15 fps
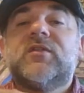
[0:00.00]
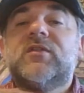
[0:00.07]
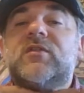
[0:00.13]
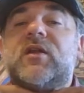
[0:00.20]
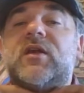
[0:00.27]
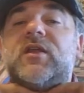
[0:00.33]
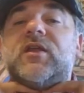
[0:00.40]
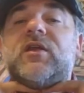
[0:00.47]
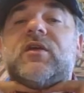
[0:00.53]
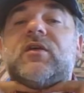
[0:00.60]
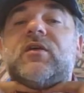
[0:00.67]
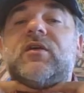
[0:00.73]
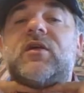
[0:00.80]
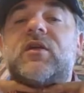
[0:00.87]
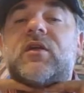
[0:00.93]
the side
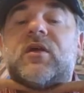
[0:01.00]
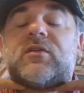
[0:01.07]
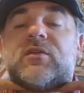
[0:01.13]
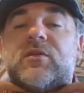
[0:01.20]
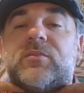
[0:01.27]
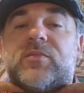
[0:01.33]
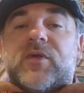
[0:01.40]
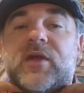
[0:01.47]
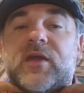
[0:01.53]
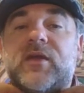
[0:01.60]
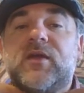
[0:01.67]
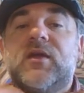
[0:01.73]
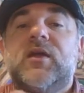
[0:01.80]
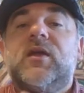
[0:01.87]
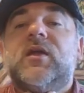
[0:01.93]
here, causing a break,
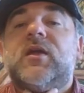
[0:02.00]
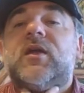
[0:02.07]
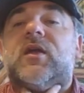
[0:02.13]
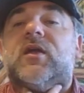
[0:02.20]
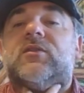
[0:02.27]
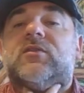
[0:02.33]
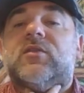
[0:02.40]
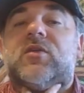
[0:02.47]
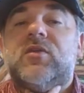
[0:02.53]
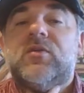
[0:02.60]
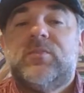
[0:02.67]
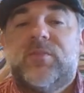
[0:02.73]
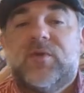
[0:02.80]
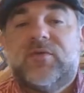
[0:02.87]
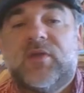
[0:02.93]
and so the
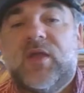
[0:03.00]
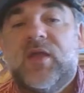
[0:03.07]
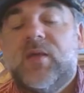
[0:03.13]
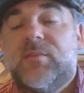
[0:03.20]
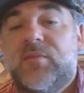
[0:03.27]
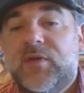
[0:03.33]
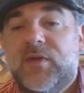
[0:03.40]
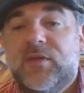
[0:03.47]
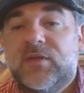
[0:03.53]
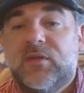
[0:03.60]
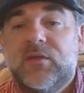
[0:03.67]
person can't breathe.